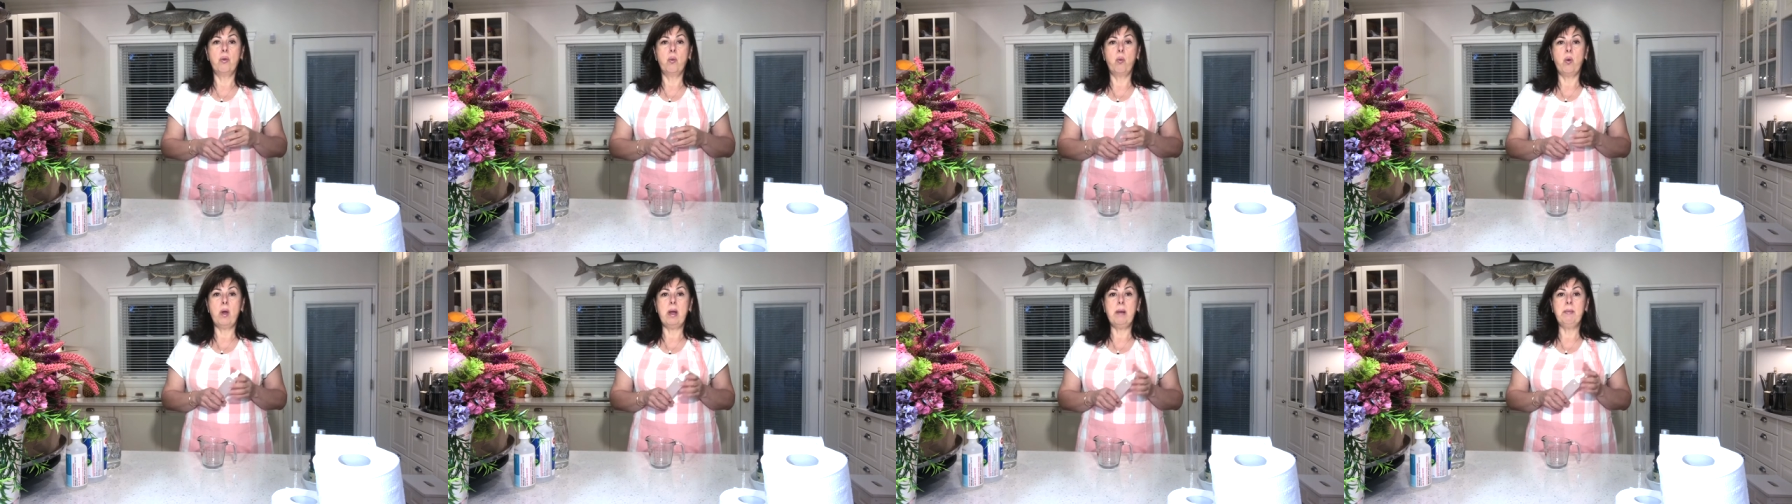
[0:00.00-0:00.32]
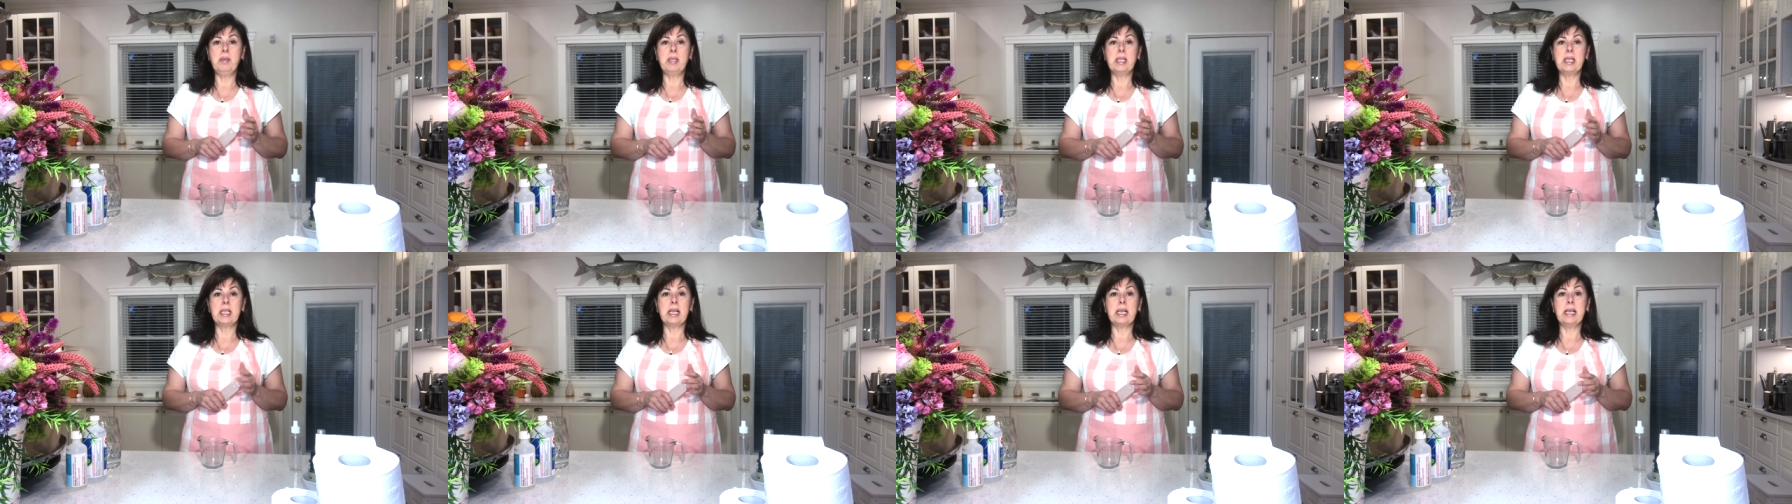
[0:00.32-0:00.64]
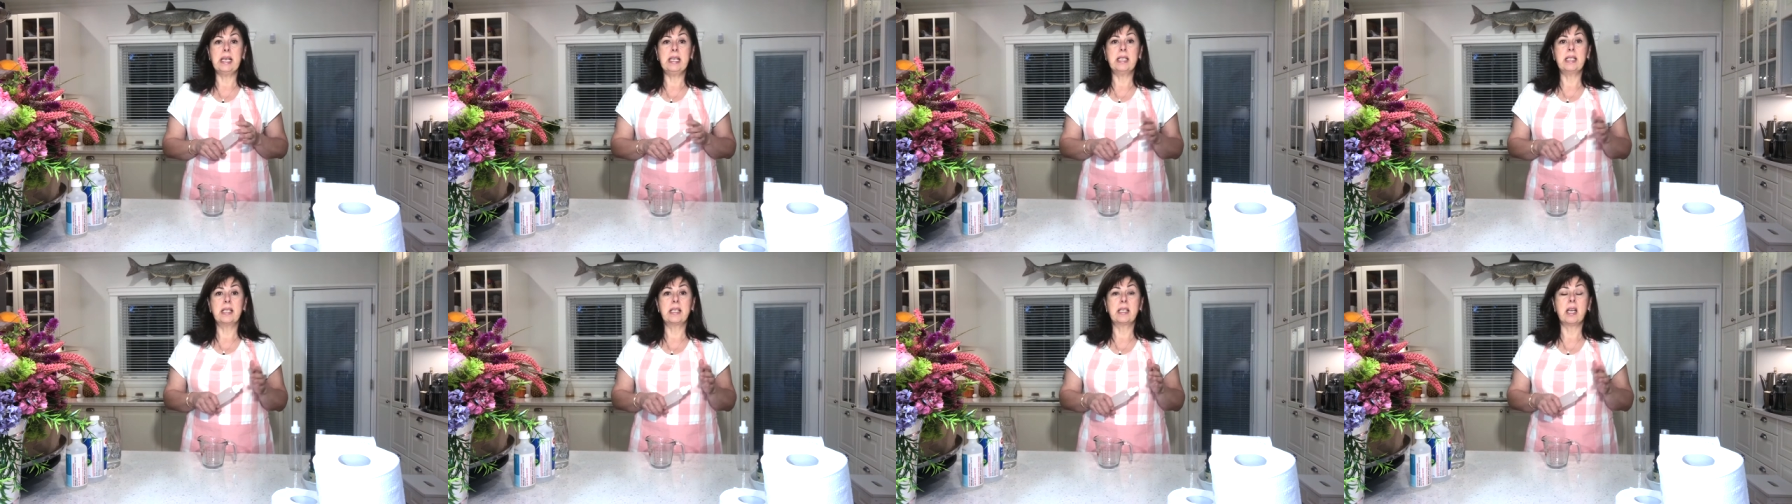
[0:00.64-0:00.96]

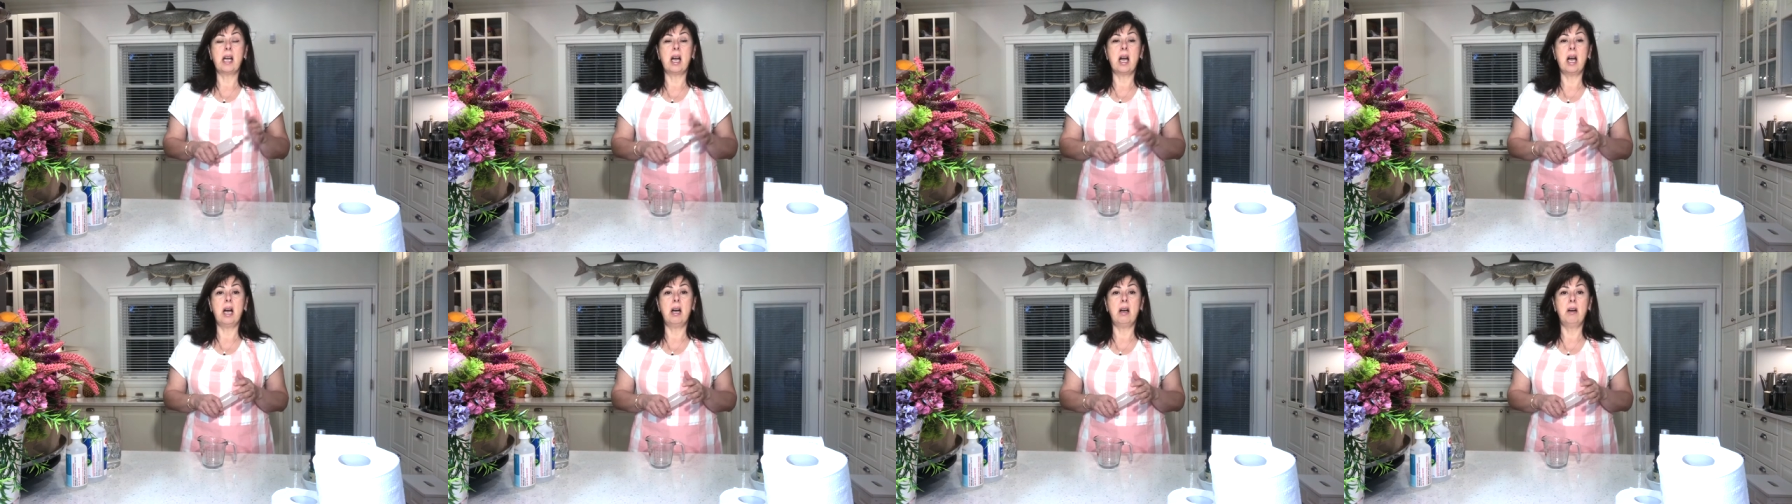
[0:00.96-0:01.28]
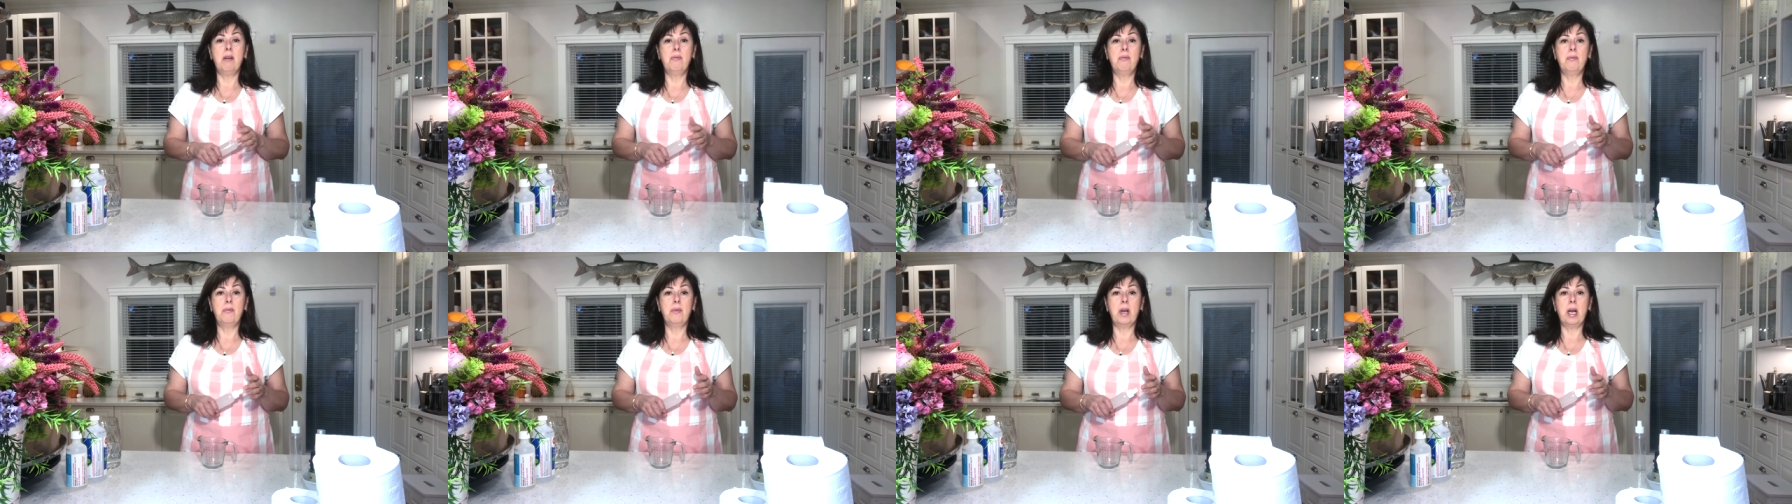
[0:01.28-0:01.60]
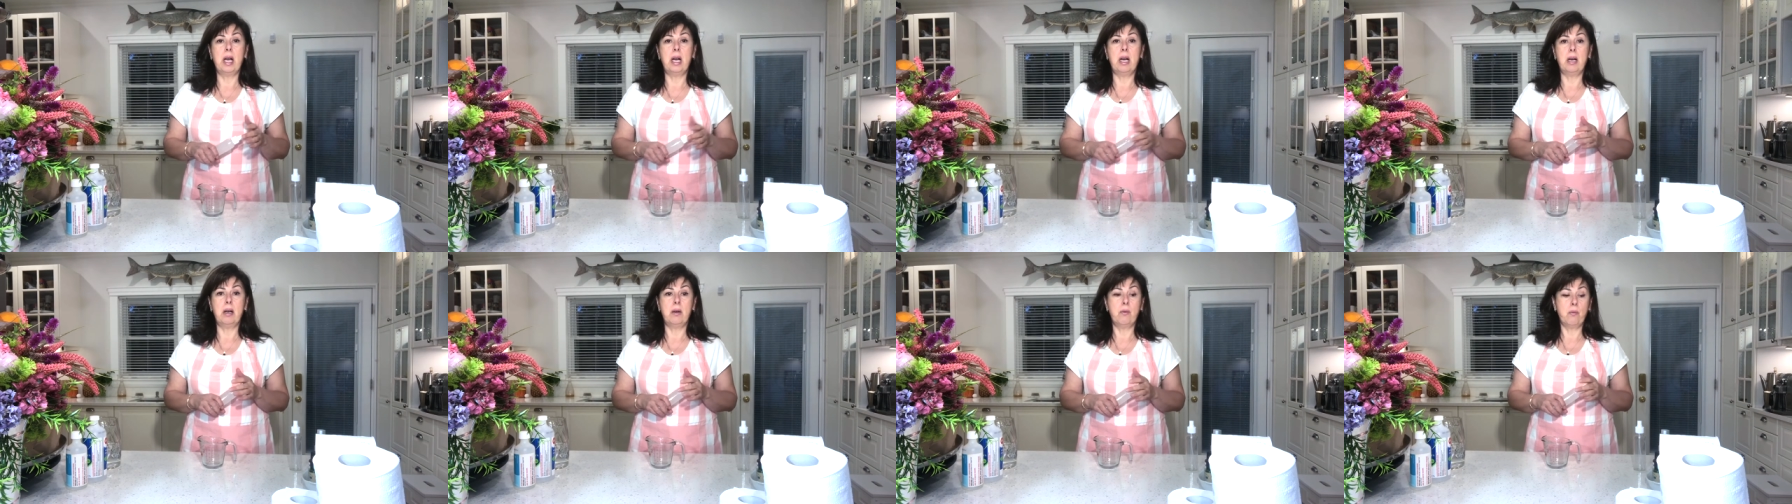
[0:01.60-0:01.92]
websites of
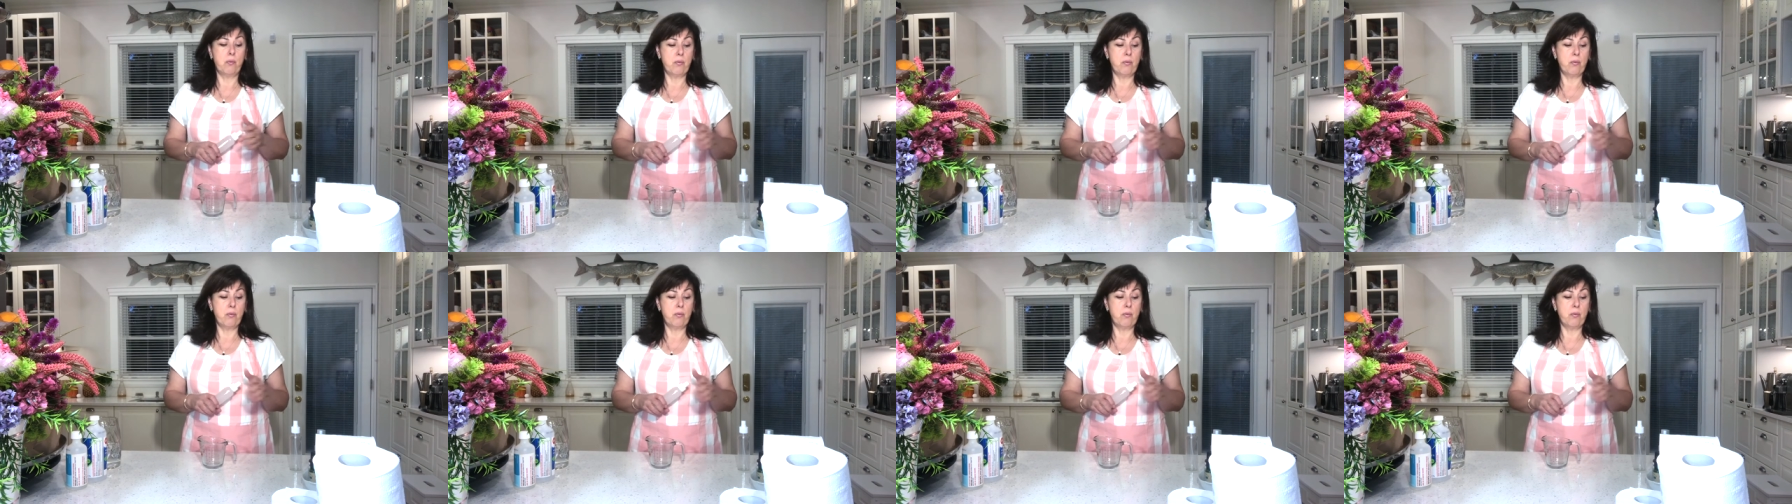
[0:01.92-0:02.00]
uh,